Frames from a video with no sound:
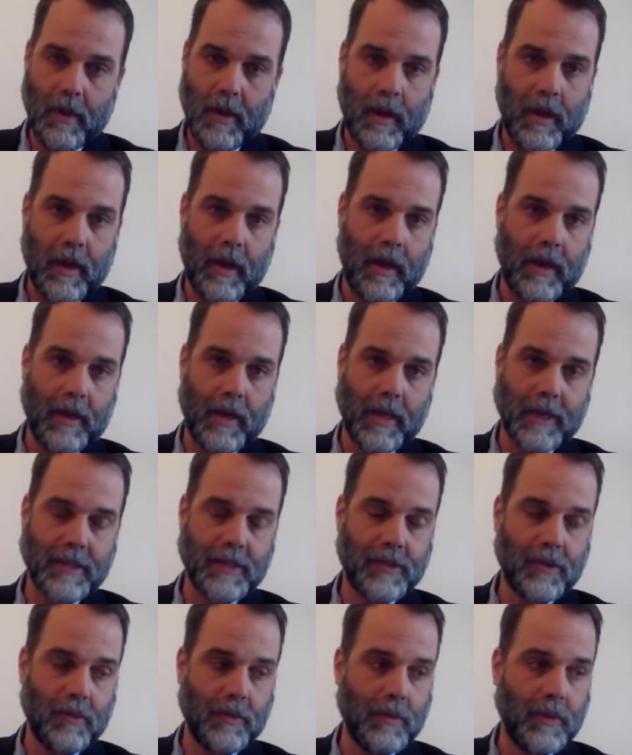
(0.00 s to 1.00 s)
I, I
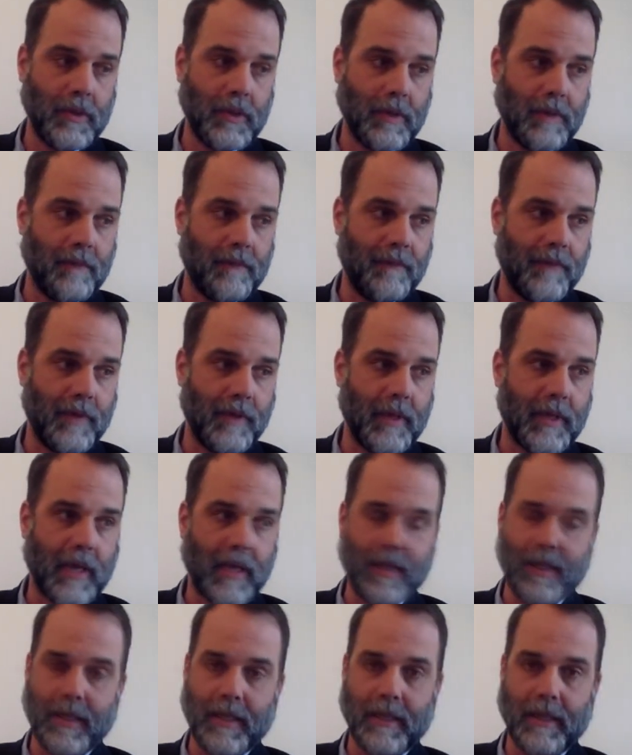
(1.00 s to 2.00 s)
just don't really feel like
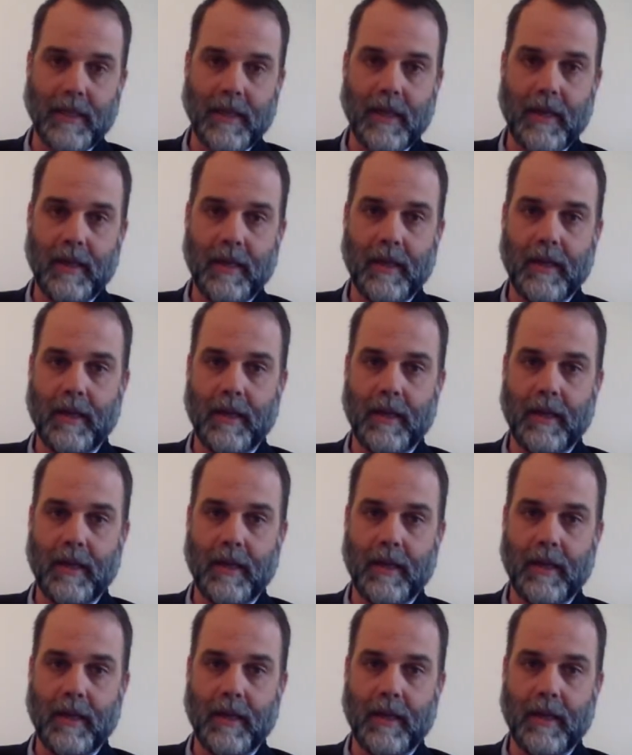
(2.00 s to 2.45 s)
I need that.